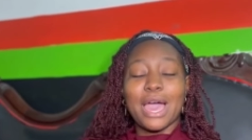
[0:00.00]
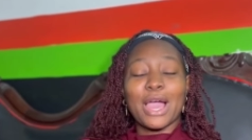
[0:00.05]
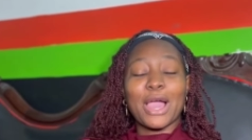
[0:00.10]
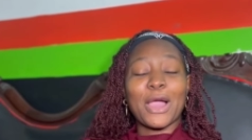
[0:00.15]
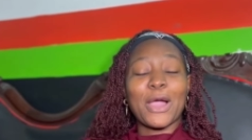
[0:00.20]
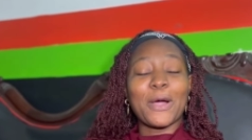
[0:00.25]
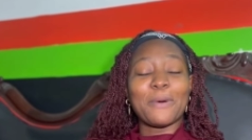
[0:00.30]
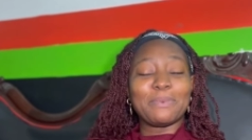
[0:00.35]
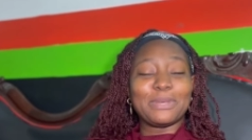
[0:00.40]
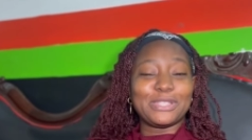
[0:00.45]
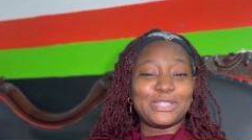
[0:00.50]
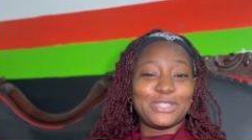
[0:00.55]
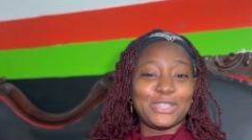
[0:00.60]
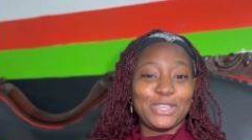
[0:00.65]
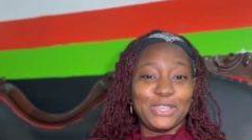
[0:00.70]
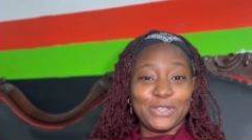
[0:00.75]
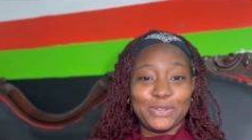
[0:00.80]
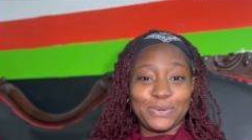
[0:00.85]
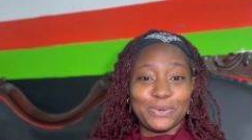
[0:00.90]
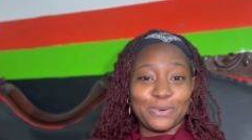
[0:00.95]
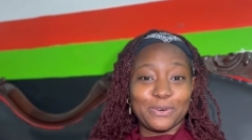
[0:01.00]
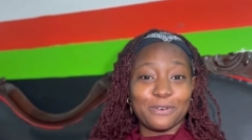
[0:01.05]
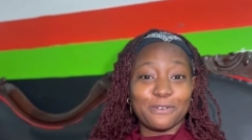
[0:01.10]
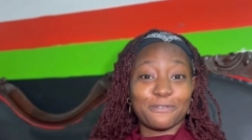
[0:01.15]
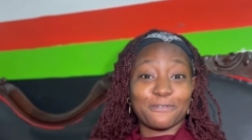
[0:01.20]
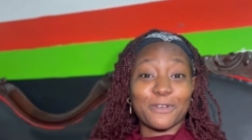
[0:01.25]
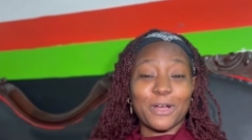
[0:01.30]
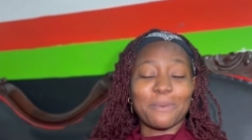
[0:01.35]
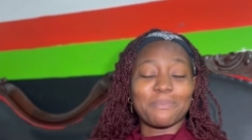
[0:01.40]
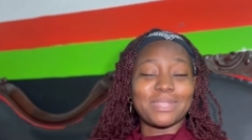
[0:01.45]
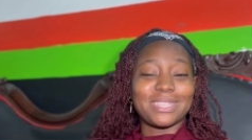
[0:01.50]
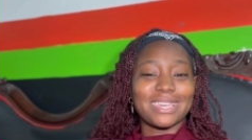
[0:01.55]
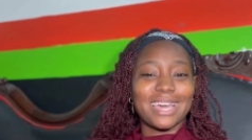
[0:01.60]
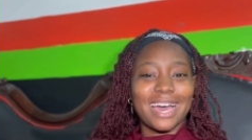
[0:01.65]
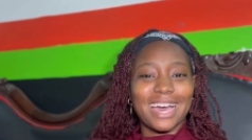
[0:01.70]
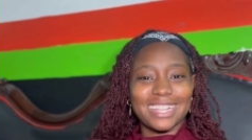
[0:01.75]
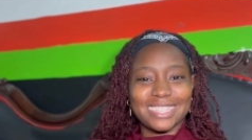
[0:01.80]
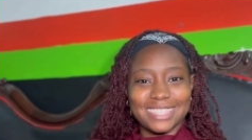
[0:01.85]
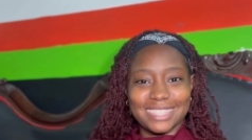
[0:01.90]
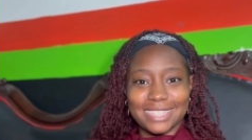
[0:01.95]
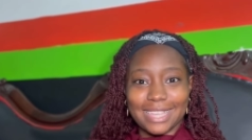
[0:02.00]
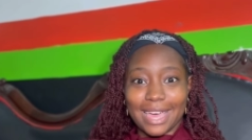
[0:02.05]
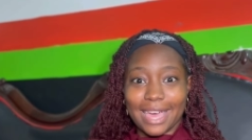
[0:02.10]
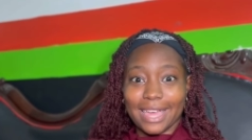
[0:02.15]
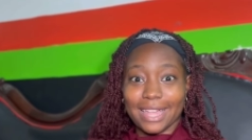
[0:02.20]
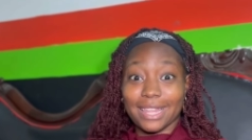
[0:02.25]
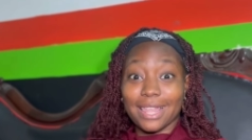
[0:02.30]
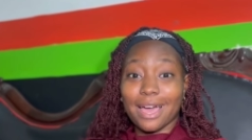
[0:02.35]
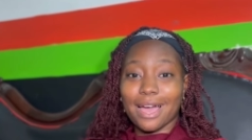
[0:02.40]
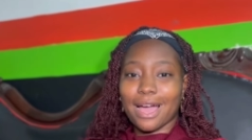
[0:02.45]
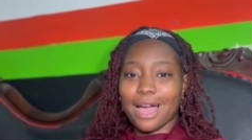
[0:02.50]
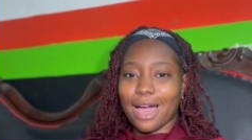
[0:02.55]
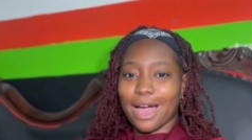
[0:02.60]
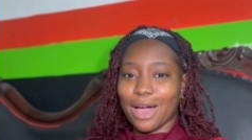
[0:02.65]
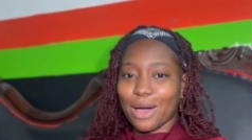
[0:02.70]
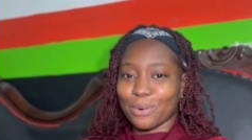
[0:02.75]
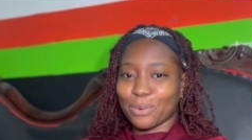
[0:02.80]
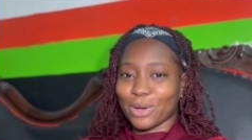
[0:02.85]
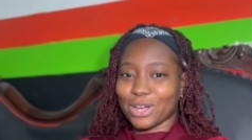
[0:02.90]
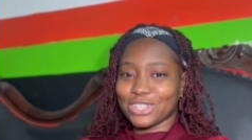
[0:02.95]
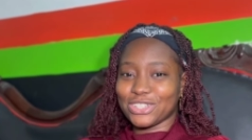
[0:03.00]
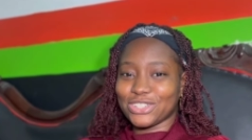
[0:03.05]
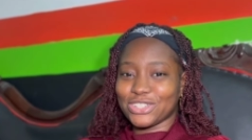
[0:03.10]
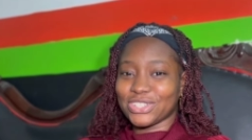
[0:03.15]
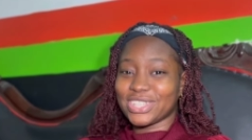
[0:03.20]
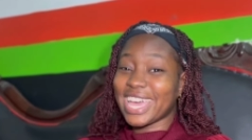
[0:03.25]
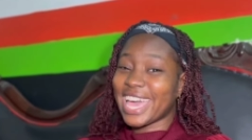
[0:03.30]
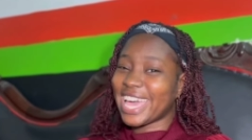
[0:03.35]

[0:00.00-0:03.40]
Coming to you from Yard Style Car Wash